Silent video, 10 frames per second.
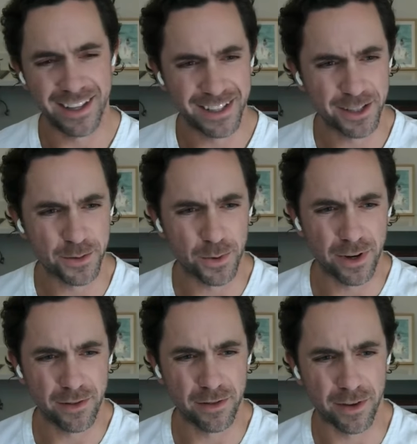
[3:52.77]
I think this is one
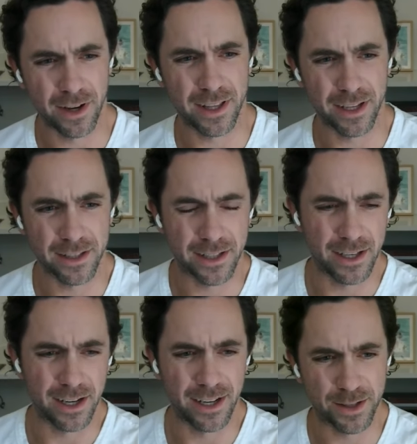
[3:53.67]
of the funny things
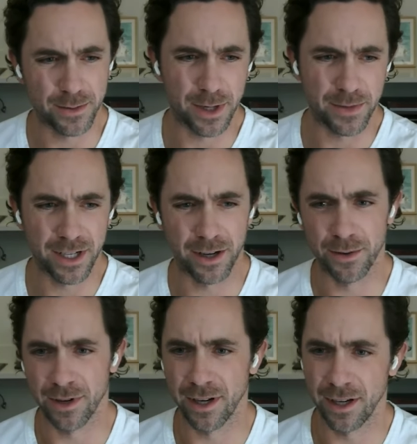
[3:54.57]
that I sometimes hear
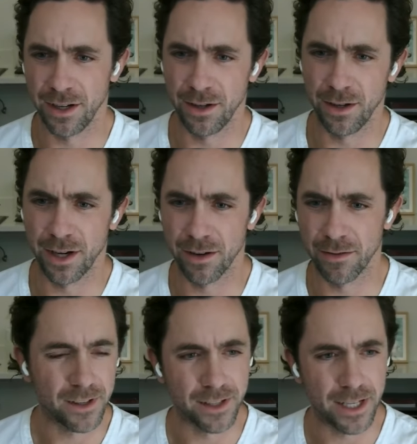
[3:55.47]
when you
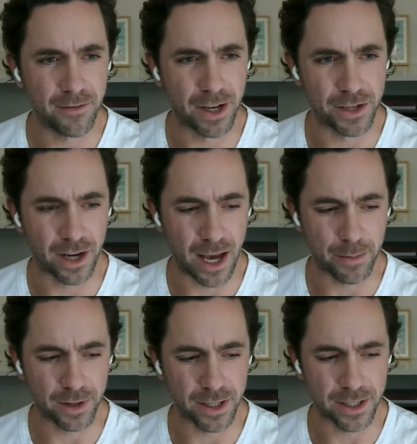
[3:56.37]
hear, let's say, venture
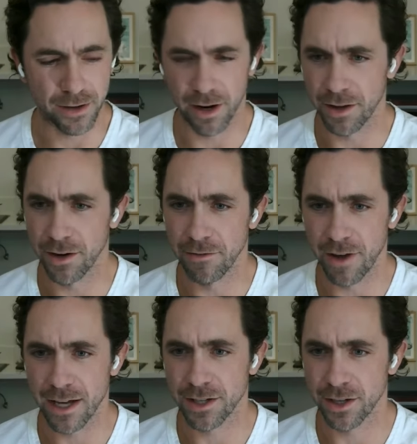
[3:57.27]
capitalists or other
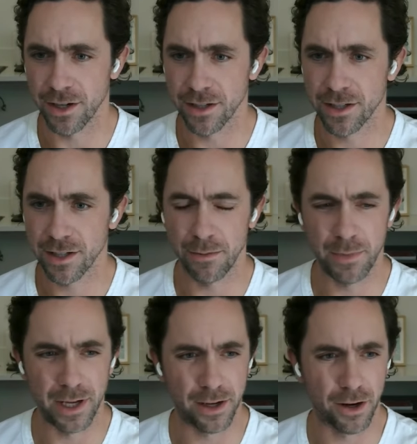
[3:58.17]
investors
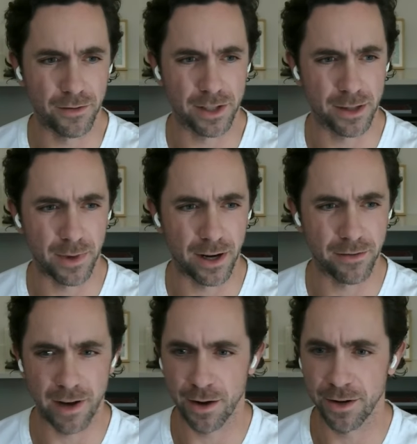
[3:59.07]
being nervous about a
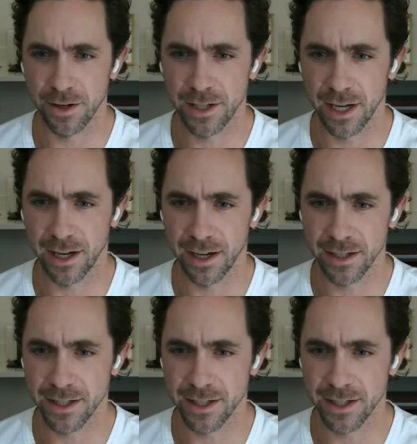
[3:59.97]
founder taking the